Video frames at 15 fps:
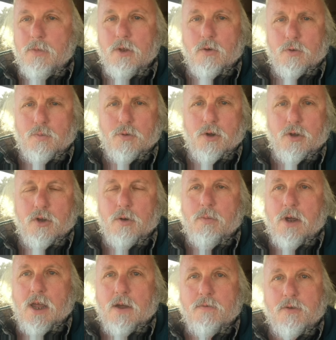It was pretty good
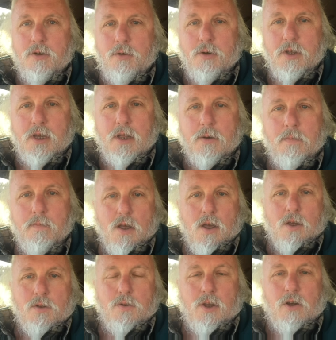by afternoon again.
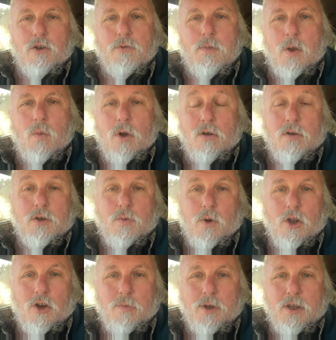So that was my welcome to
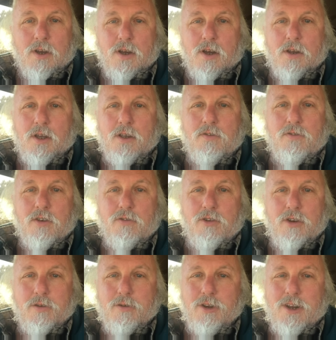Wyoming. A nice
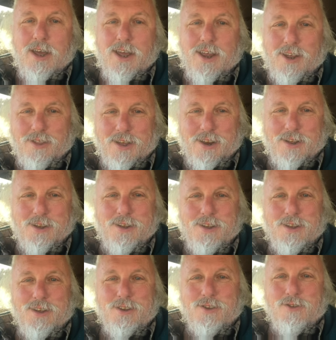60 degree day, and then a
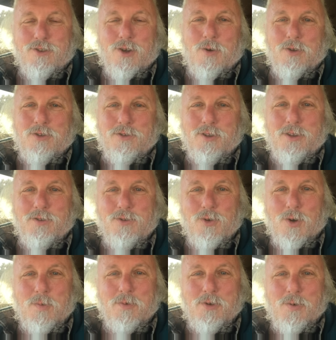snow and sleet
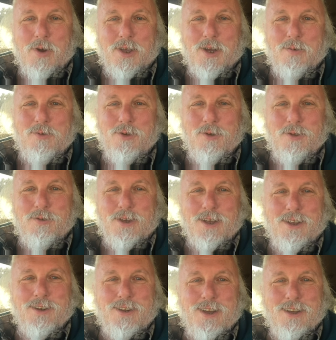storm to wake up to the
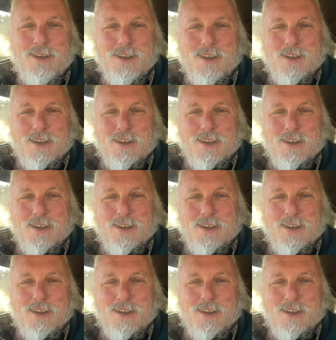second day.